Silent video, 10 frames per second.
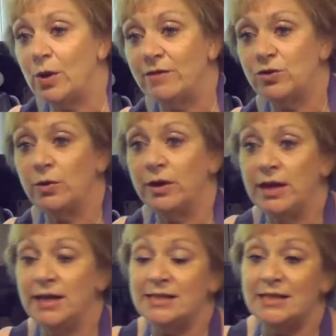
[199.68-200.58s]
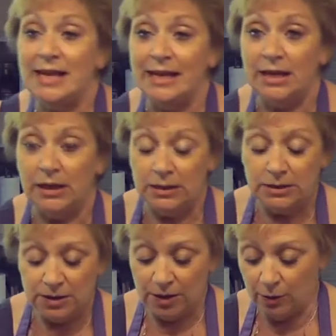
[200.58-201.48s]
way of doing it is
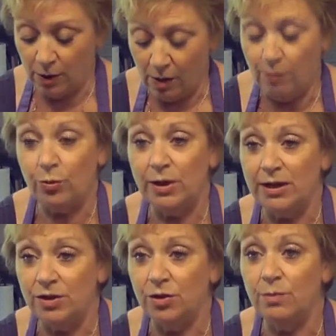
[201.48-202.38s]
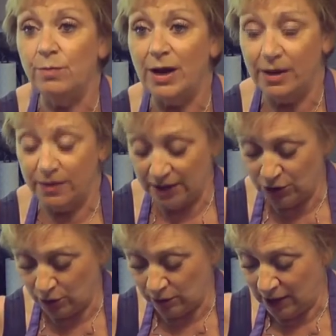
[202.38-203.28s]
Lakeland, who are brilliant. You can buy things
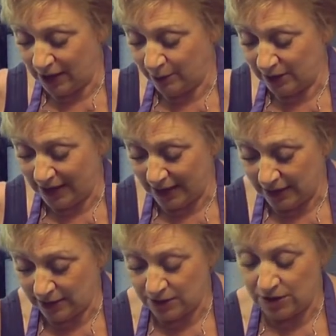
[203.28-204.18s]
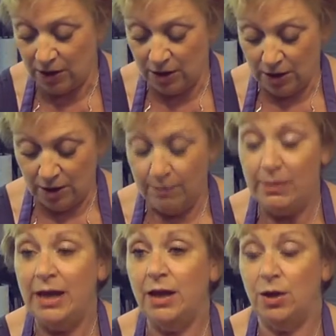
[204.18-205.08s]
online with Lakeland,
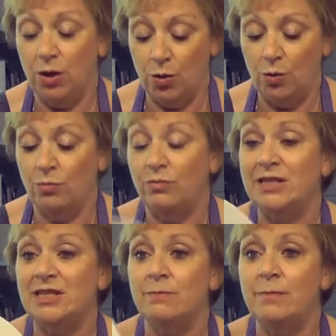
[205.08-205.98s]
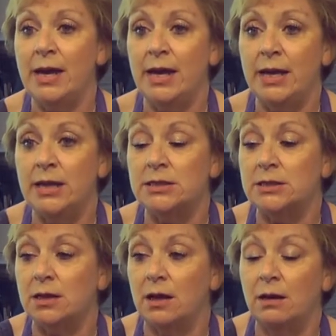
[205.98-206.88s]
make you ready-made
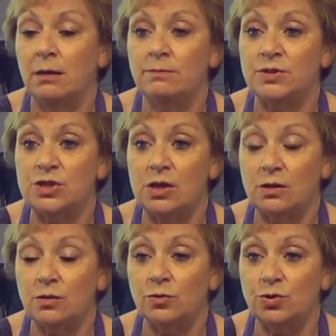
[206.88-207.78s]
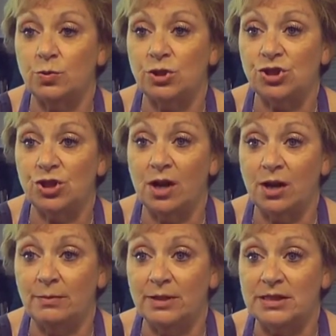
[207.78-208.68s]
circles, which
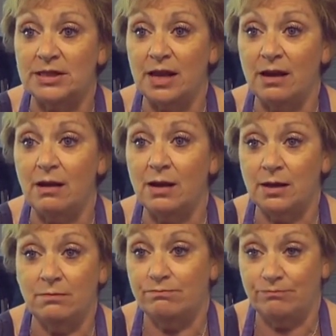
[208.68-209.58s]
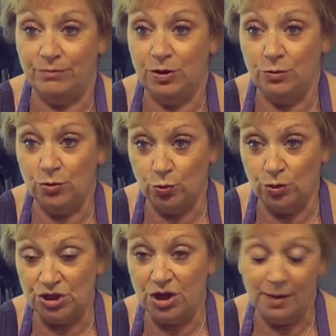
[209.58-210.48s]
I must say I use all
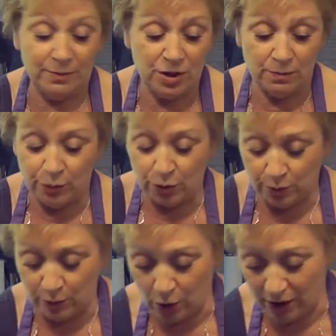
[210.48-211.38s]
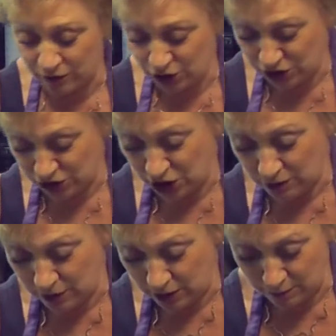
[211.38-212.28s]
the time. Don't bother with what I've just
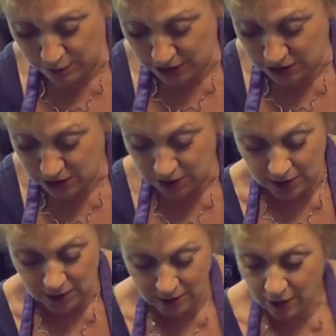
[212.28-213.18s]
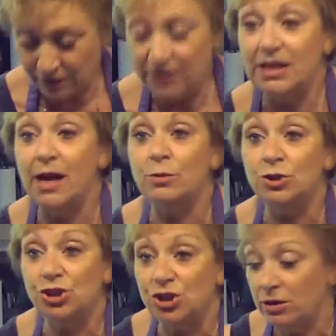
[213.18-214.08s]
shown you, but obviously I want to show